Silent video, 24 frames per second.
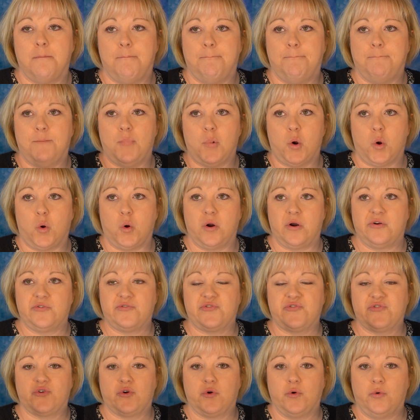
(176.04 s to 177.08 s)
More
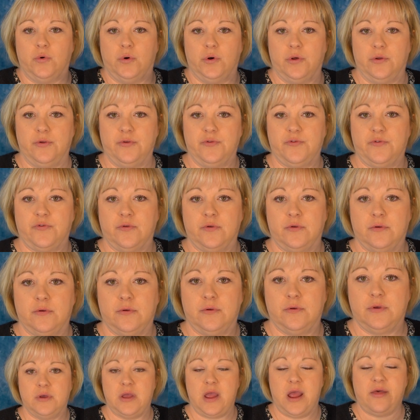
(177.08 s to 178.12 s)
schools.
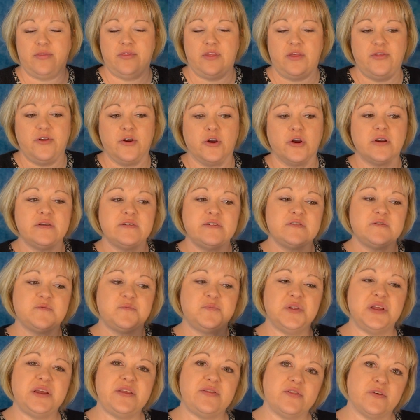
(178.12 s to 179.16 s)
And then they're going to
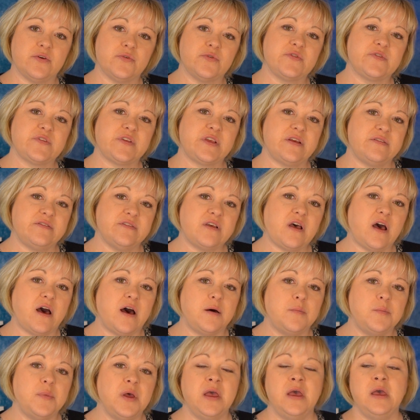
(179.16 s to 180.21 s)
split those kids
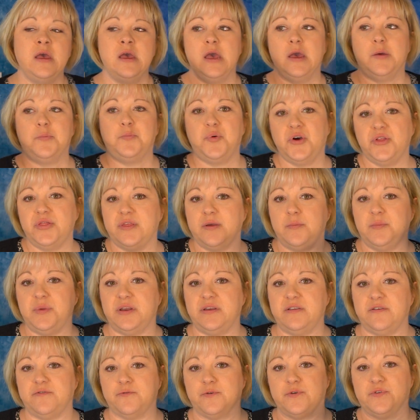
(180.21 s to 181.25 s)
up and put them
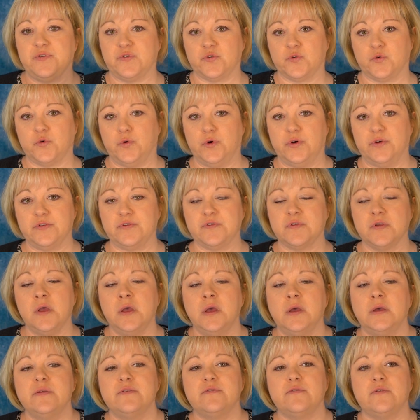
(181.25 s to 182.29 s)
in different schools.
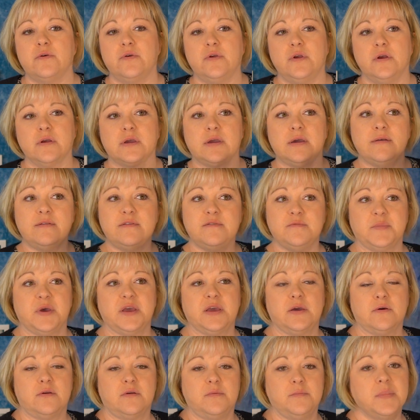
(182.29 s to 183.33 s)
So your kids
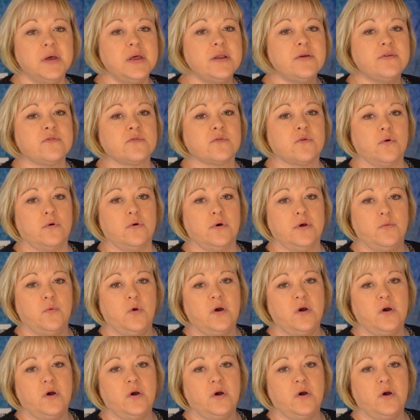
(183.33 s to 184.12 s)
might go to middle school in